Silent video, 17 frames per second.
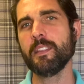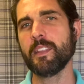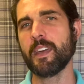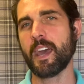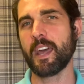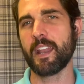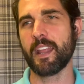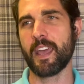
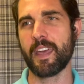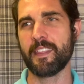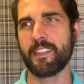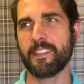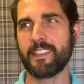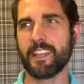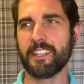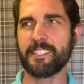that
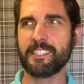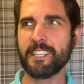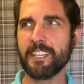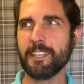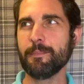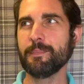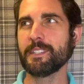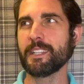
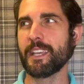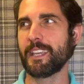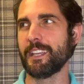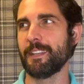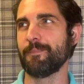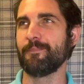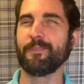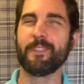seems
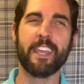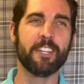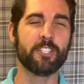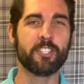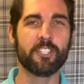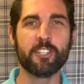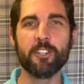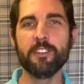like it
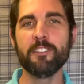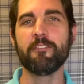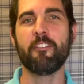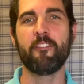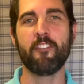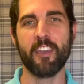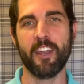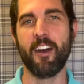shouldn't
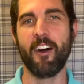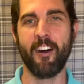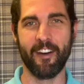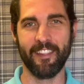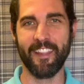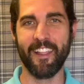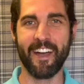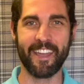fit
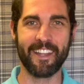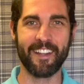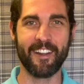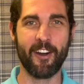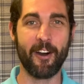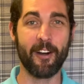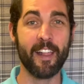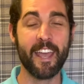online at
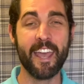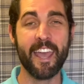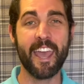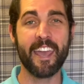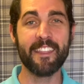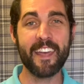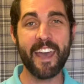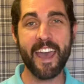all,
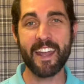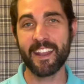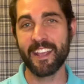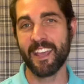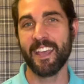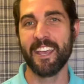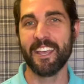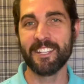and that
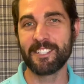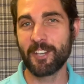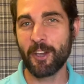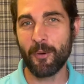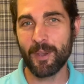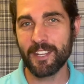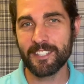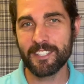is
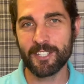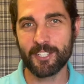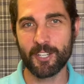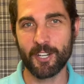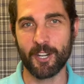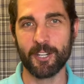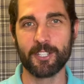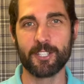going to
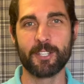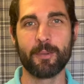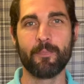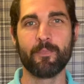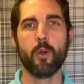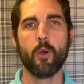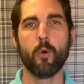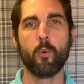church.
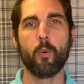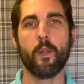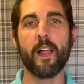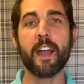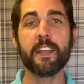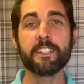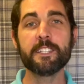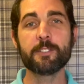
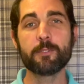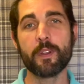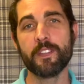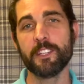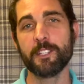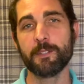Well, I just read this